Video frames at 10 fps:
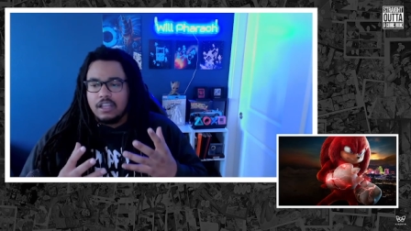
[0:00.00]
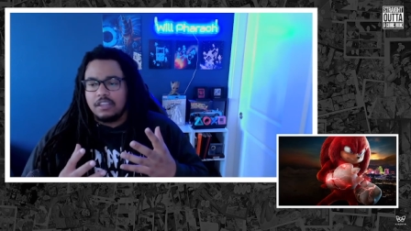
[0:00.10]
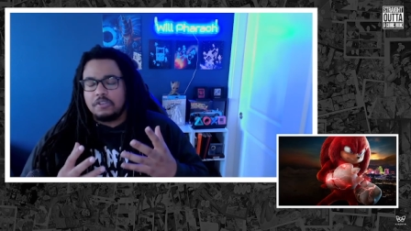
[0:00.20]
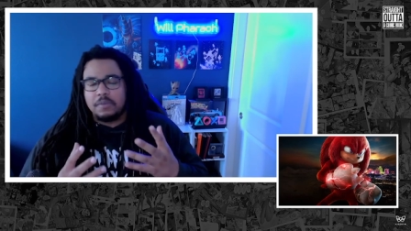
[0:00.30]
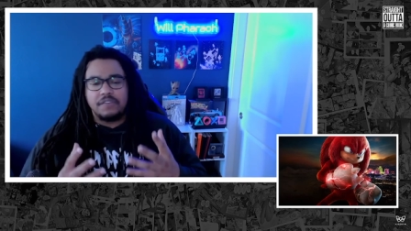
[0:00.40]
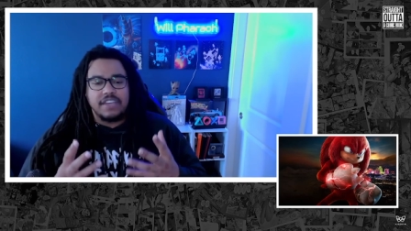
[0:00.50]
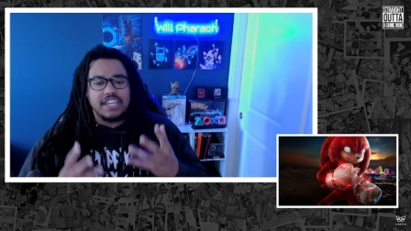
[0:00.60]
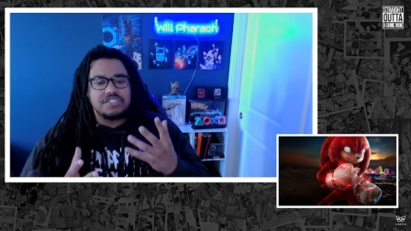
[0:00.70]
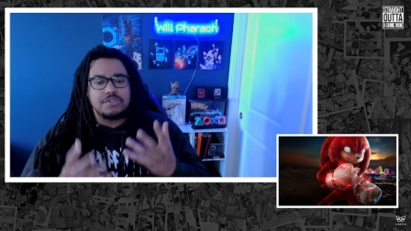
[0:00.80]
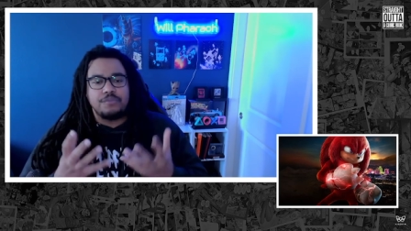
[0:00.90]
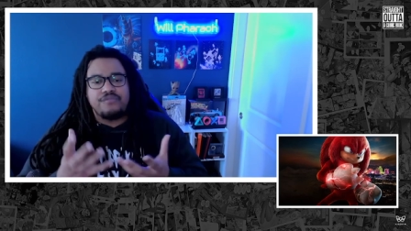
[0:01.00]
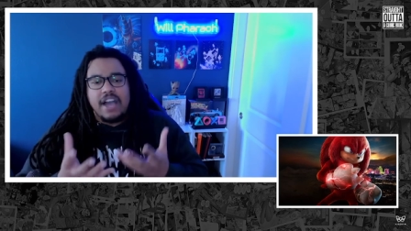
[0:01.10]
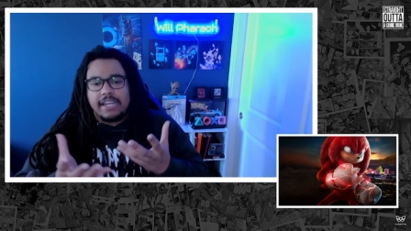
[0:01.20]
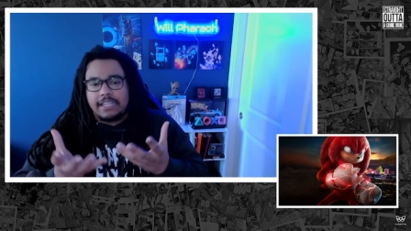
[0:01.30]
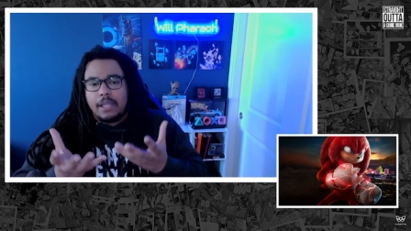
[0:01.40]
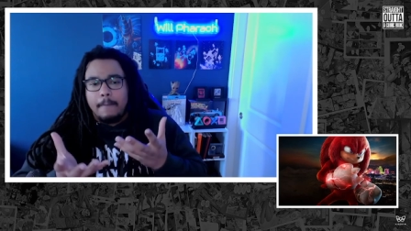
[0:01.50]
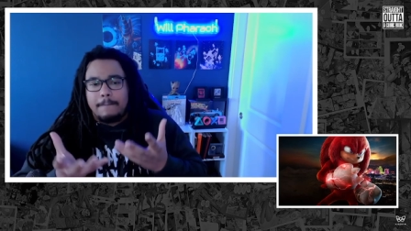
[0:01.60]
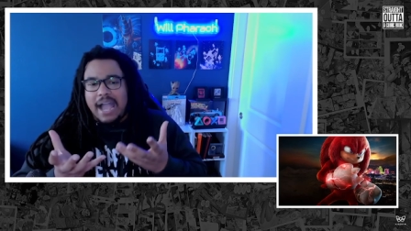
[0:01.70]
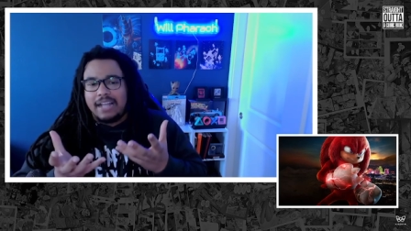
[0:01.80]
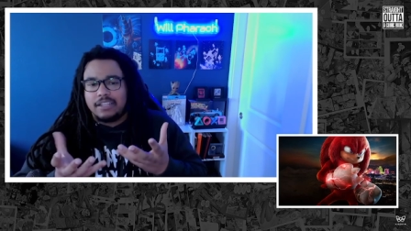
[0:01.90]
little bit of an issue finding the
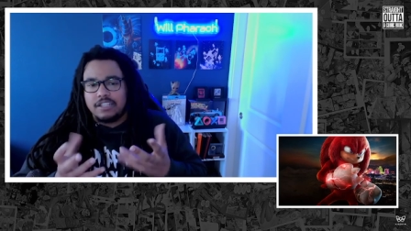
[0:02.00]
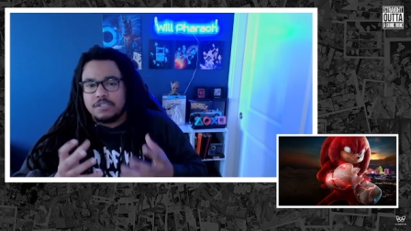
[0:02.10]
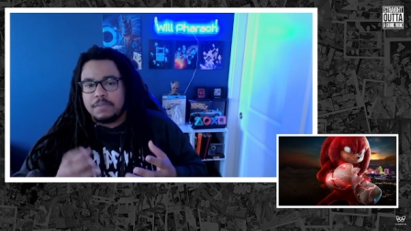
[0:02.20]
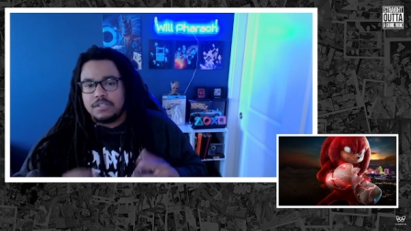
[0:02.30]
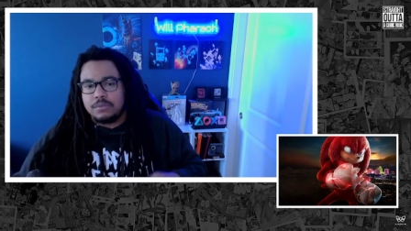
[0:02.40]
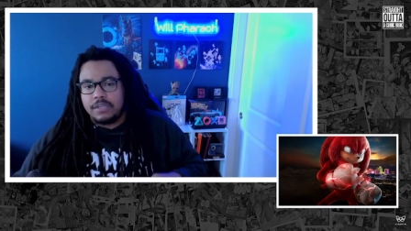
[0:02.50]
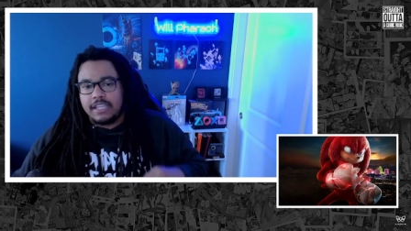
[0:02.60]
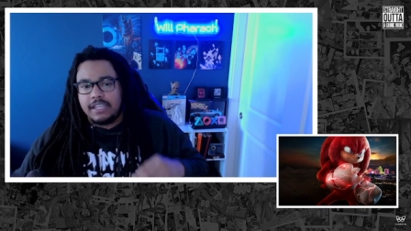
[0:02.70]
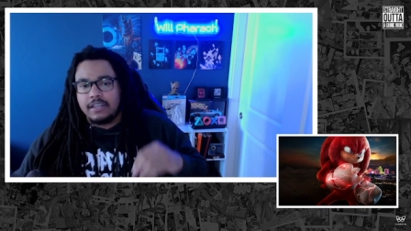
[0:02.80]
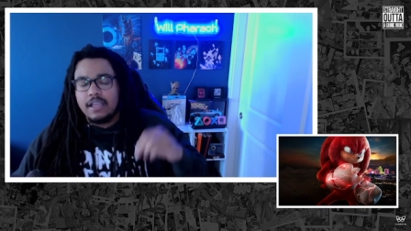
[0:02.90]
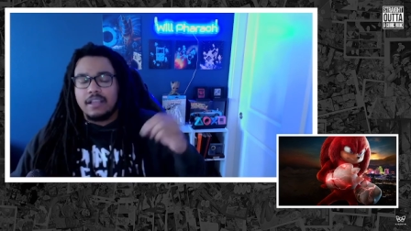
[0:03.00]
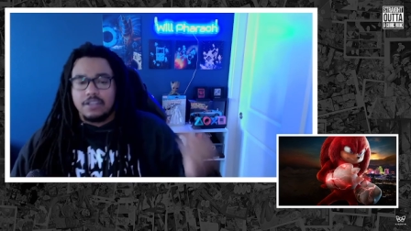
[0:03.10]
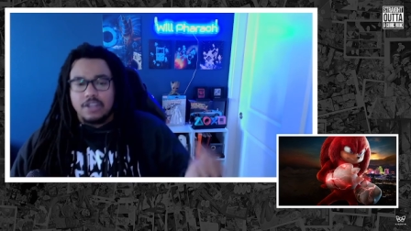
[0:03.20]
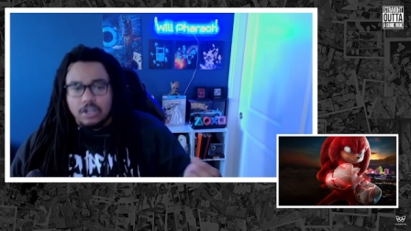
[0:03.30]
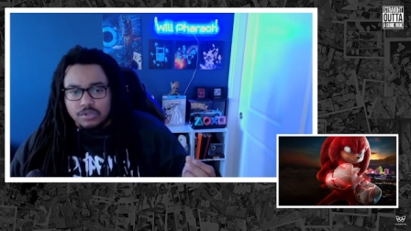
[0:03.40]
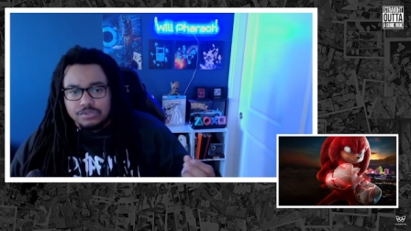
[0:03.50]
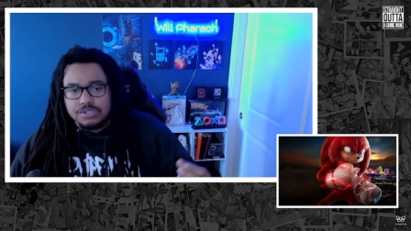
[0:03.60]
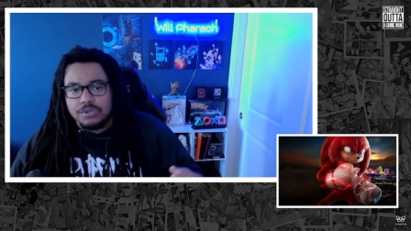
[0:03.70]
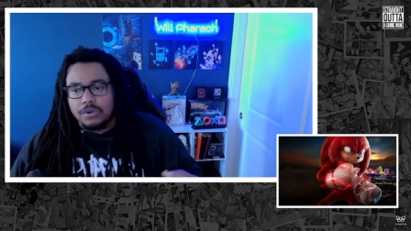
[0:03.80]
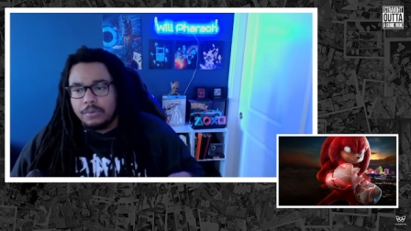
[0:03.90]
balance between Knuckles'
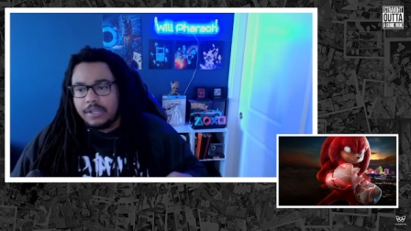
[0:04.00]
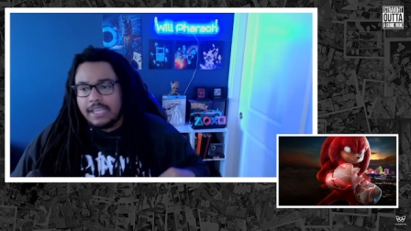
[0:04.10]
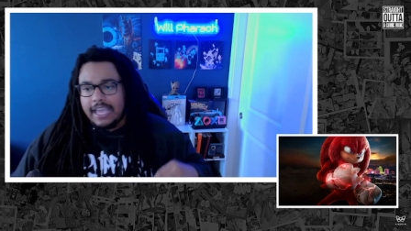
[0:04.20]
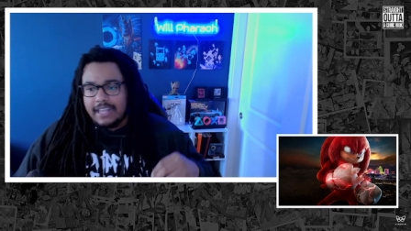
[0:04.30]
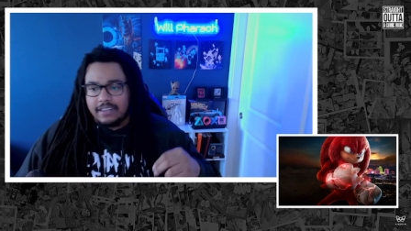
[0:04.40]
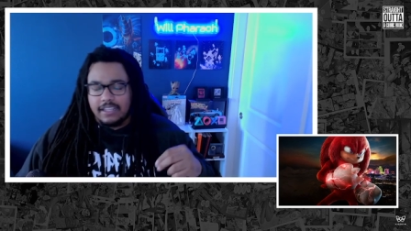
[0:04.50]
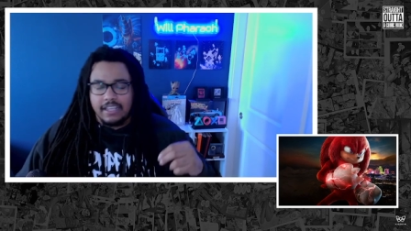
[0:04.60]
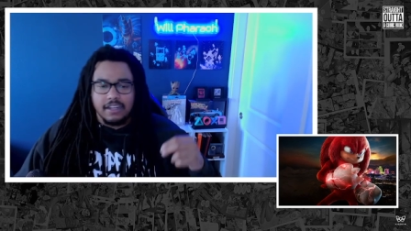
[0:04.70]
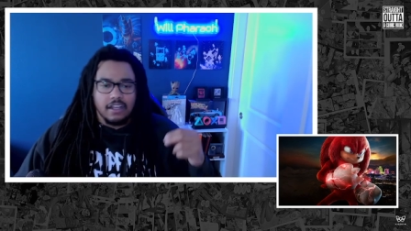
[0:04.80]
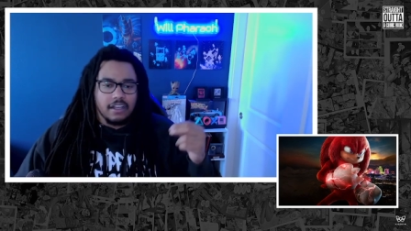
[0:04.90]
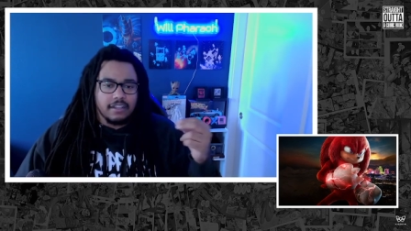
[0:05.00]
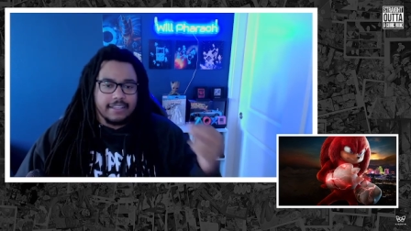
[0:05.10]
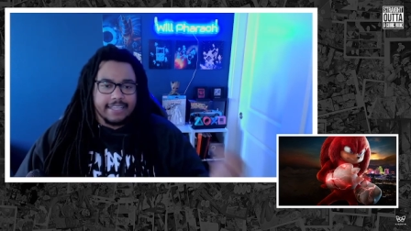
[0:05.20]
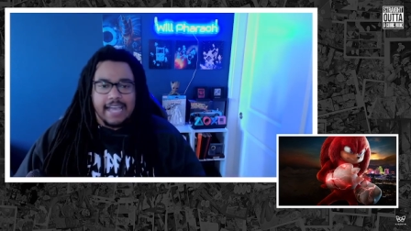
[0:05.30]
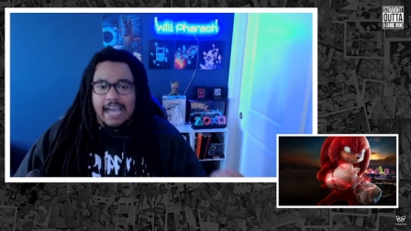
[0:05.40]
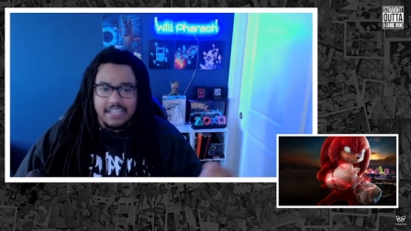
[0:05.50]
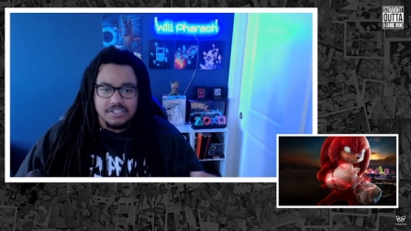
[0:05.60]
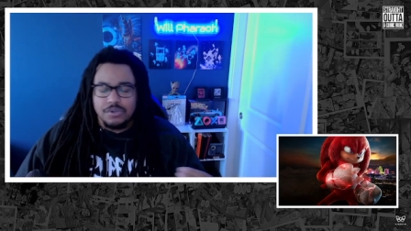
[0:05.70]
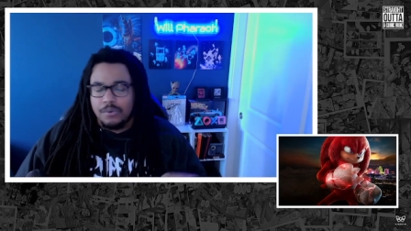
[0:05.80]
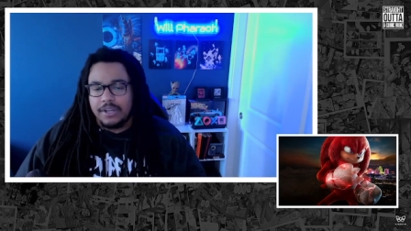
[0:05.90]
story and then the guy's
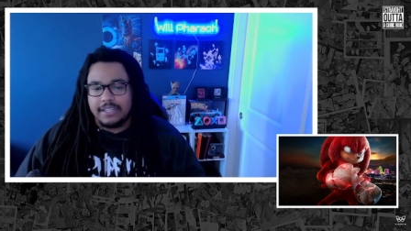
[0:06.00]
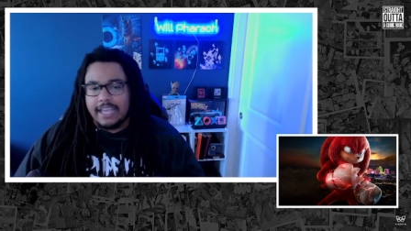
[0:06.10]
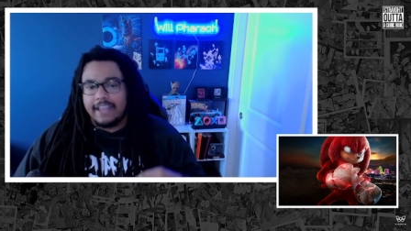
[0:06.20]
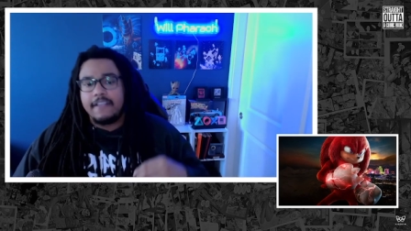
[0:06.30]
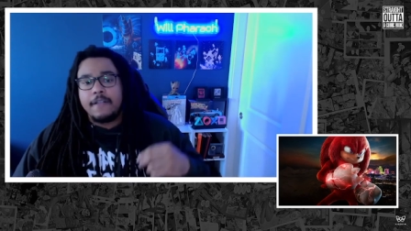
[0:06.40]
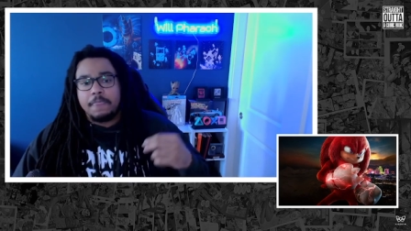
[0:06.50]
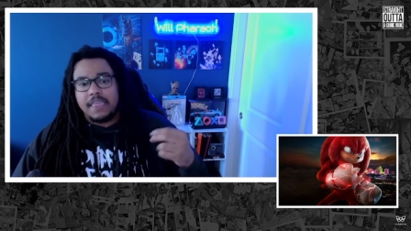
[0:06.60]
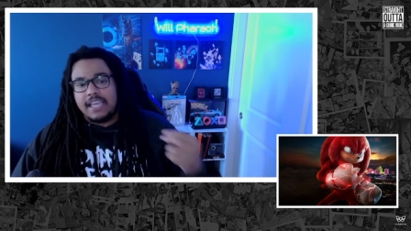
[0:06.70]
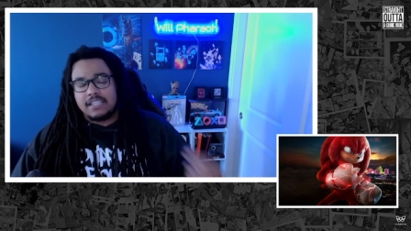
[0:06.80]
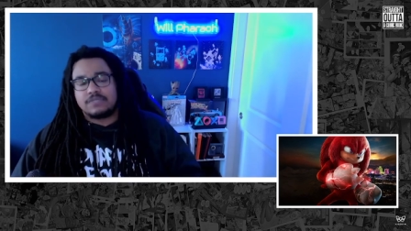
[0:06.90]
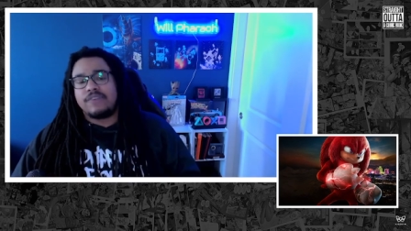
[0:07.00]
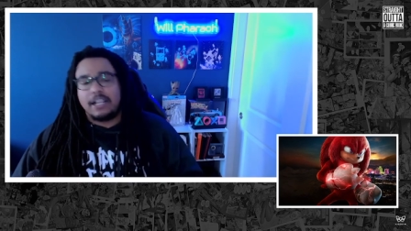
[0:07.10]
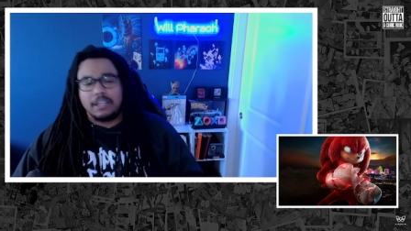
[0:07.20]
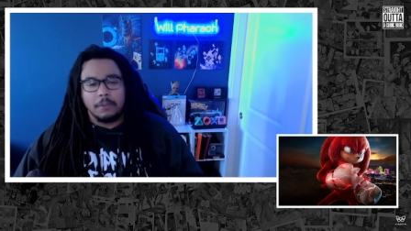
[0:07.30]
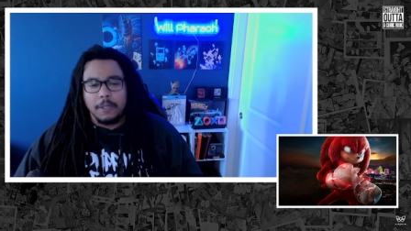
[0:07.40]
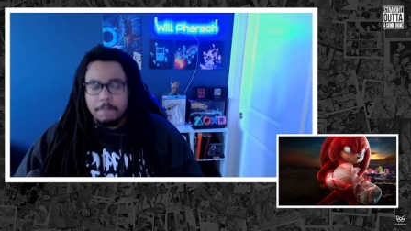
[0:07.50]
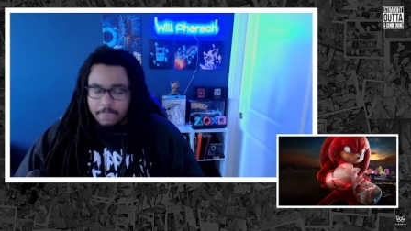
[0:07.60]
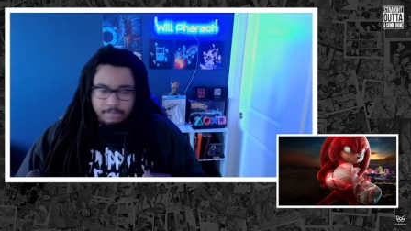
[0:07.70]
story that he's following,